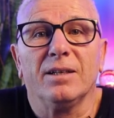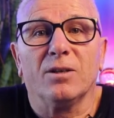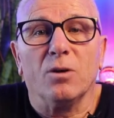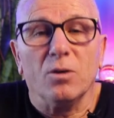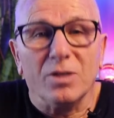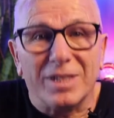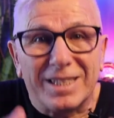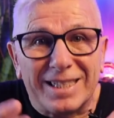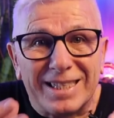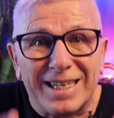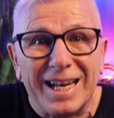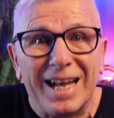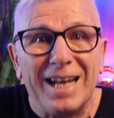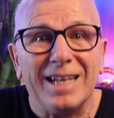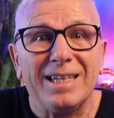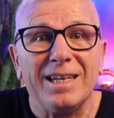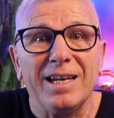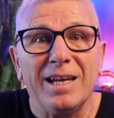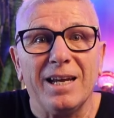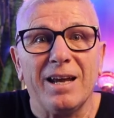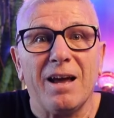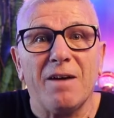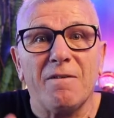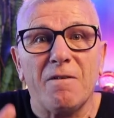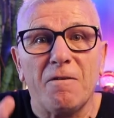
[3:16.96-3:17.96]

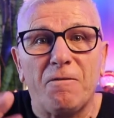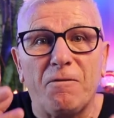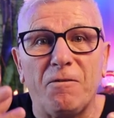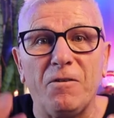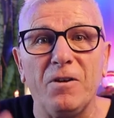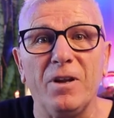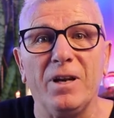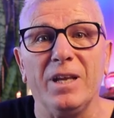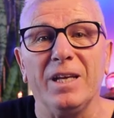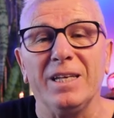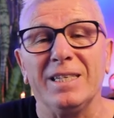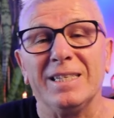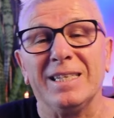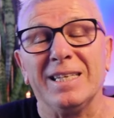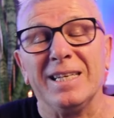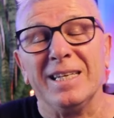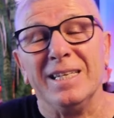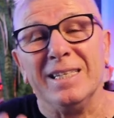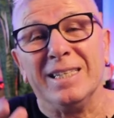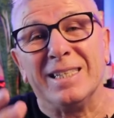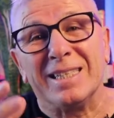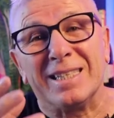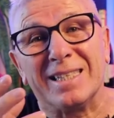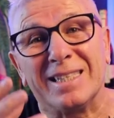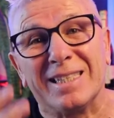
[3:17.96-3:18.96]
Consulting our feelings
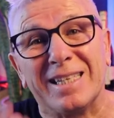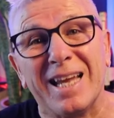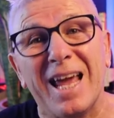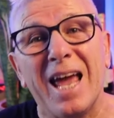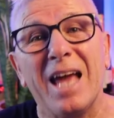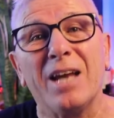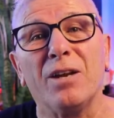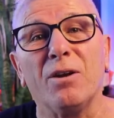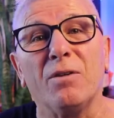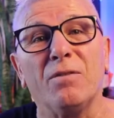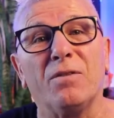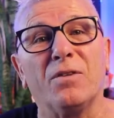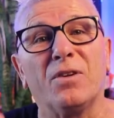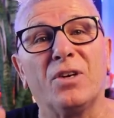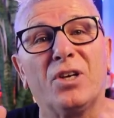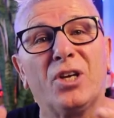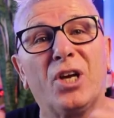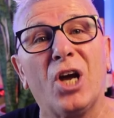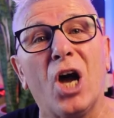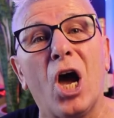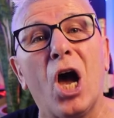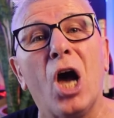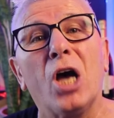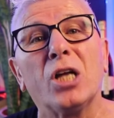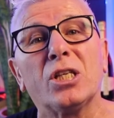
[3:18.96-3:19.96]
instead of
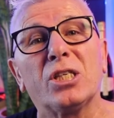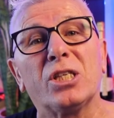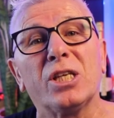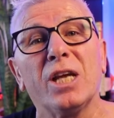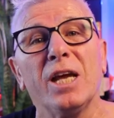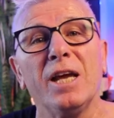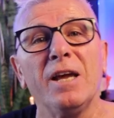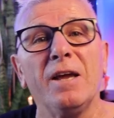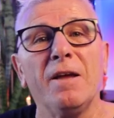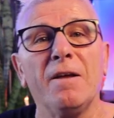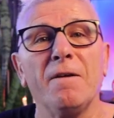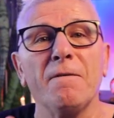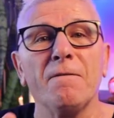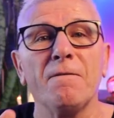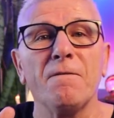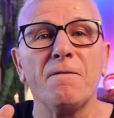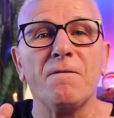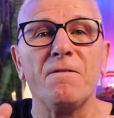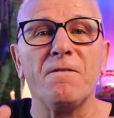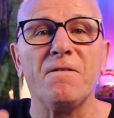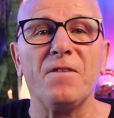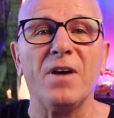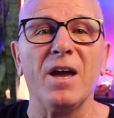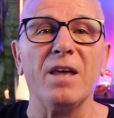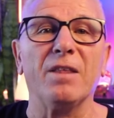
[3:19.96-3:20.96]
God's
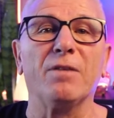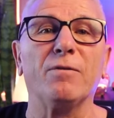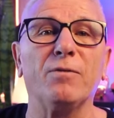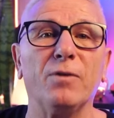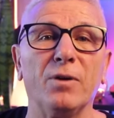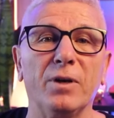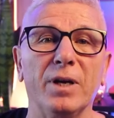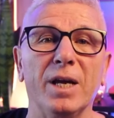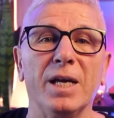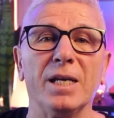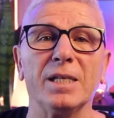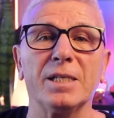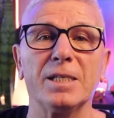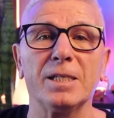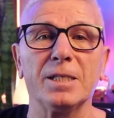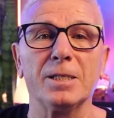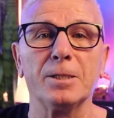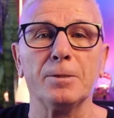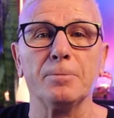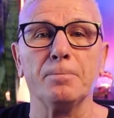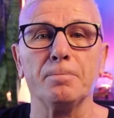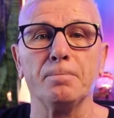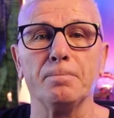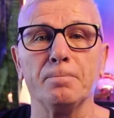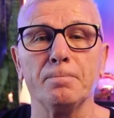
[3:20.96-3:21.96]

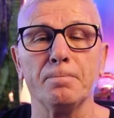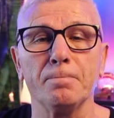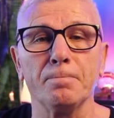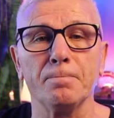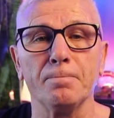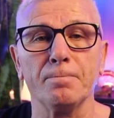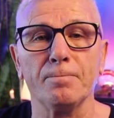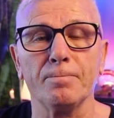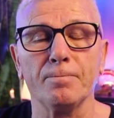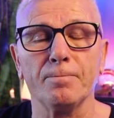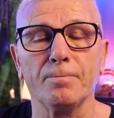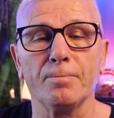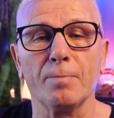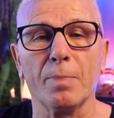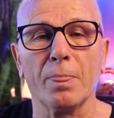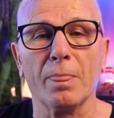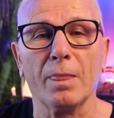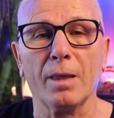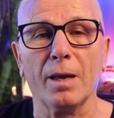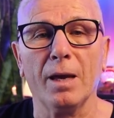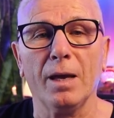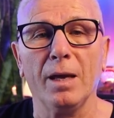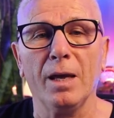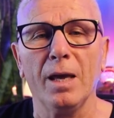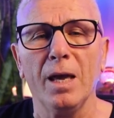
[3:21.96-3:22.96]
faithfulness.
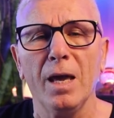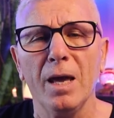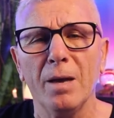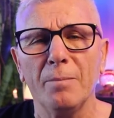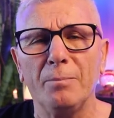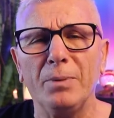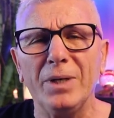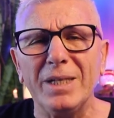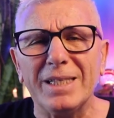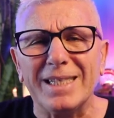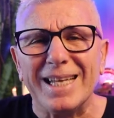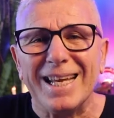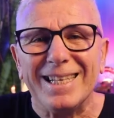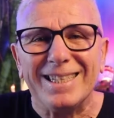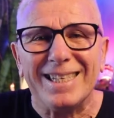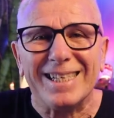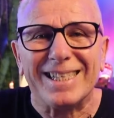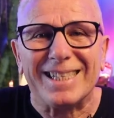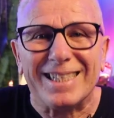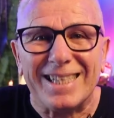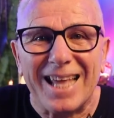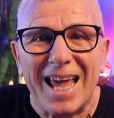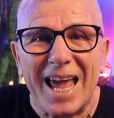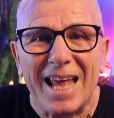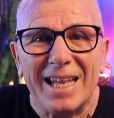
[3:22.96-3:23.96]
Please
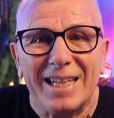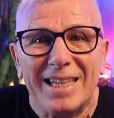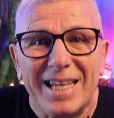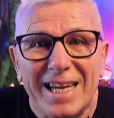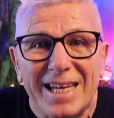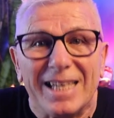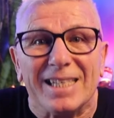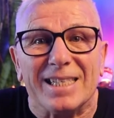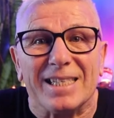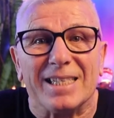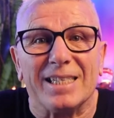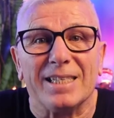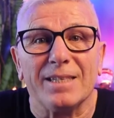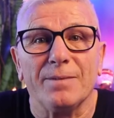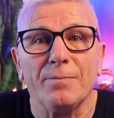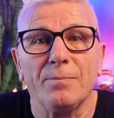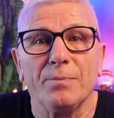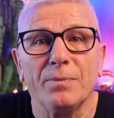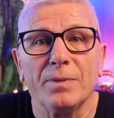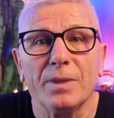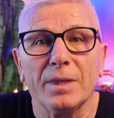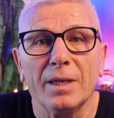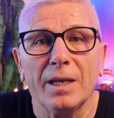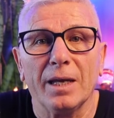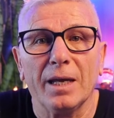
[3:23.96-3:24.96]
understand this.
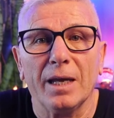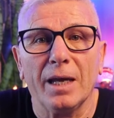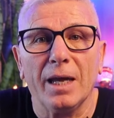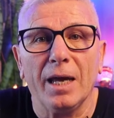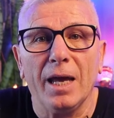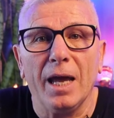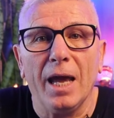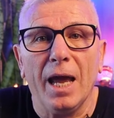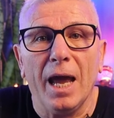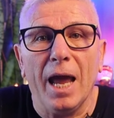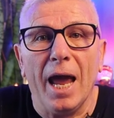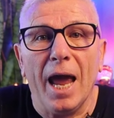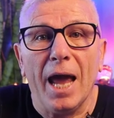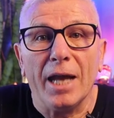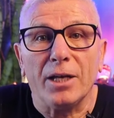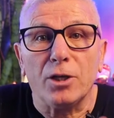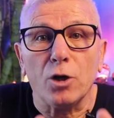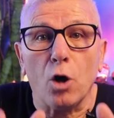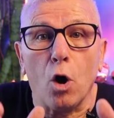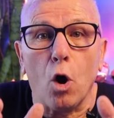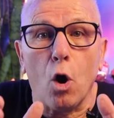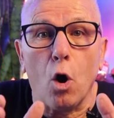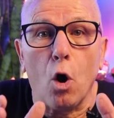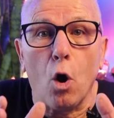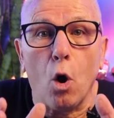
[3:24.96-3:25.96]

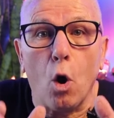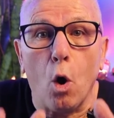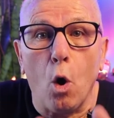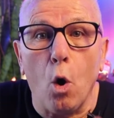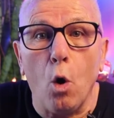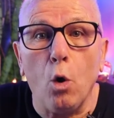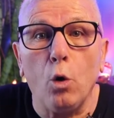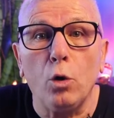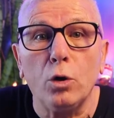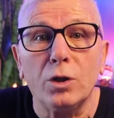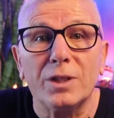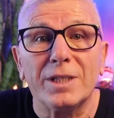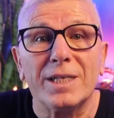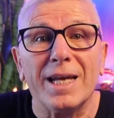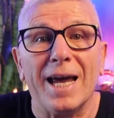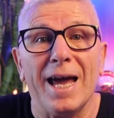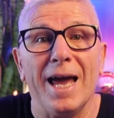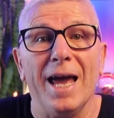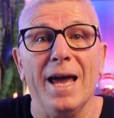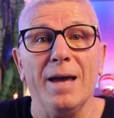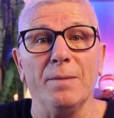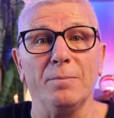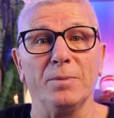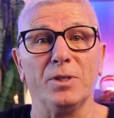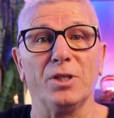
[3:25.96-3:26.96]
At all
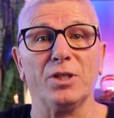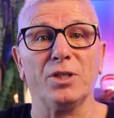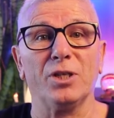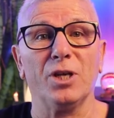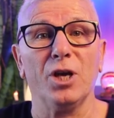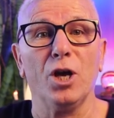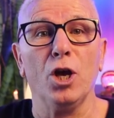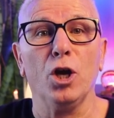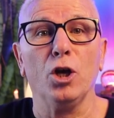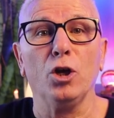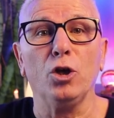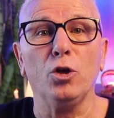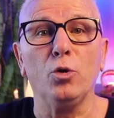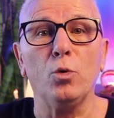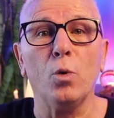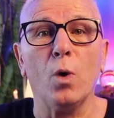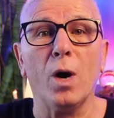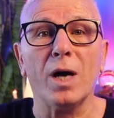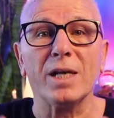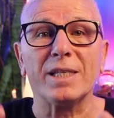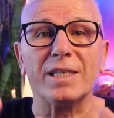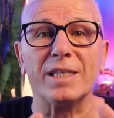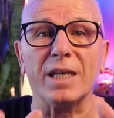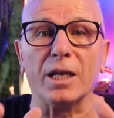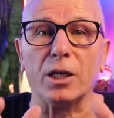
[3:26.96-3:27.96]
times, you
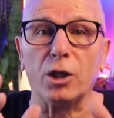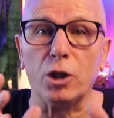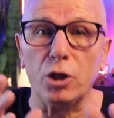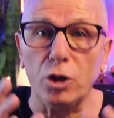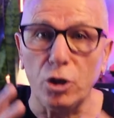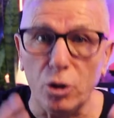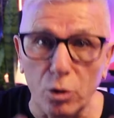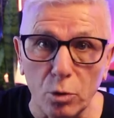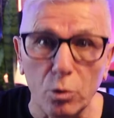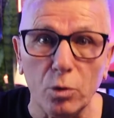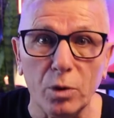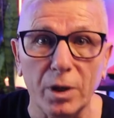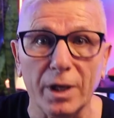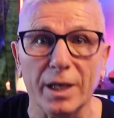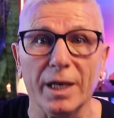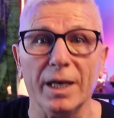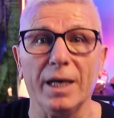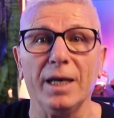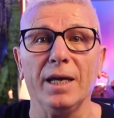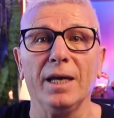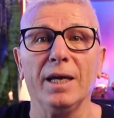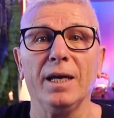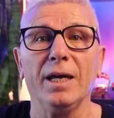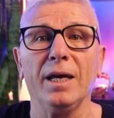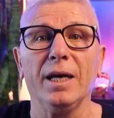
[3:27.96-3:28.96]
are
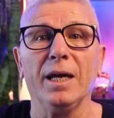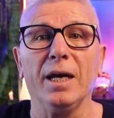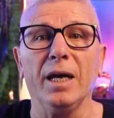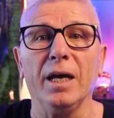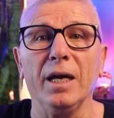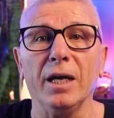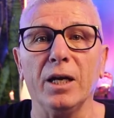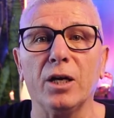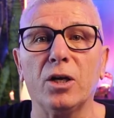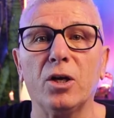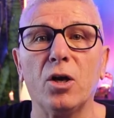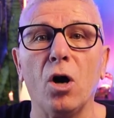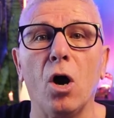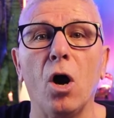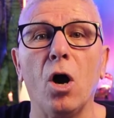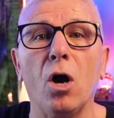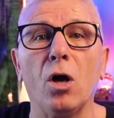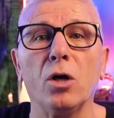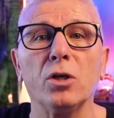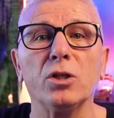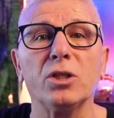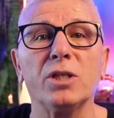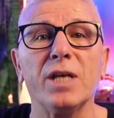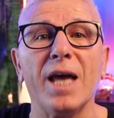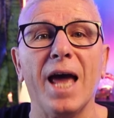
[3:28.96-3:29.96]
securely in
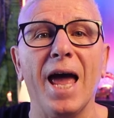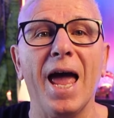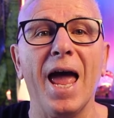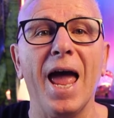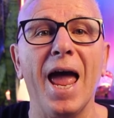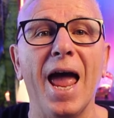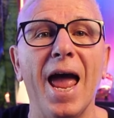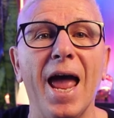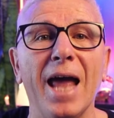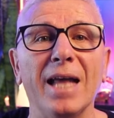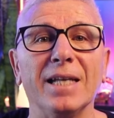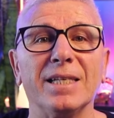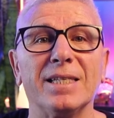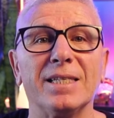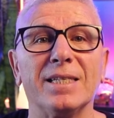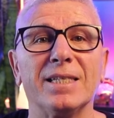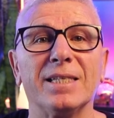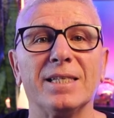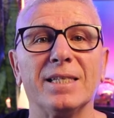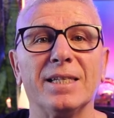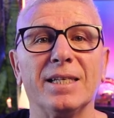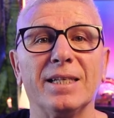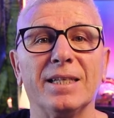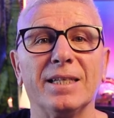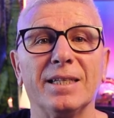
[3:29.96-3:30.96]
God's
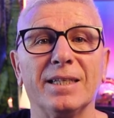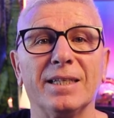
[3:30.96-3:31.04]
hands.